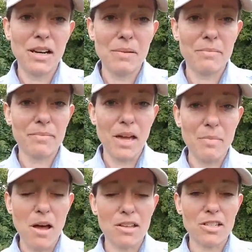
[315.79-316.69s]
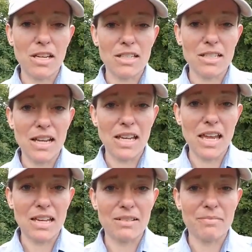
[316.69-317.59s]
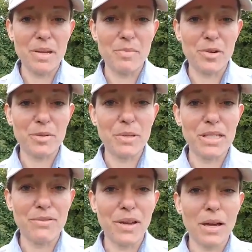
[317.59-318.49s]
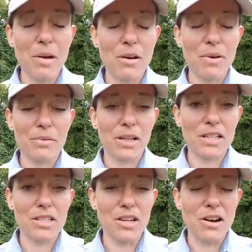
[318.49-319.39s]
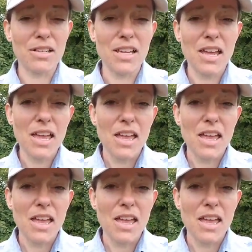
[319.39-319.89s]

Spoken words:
and I apologize that I can't be more specific about when we're going to start.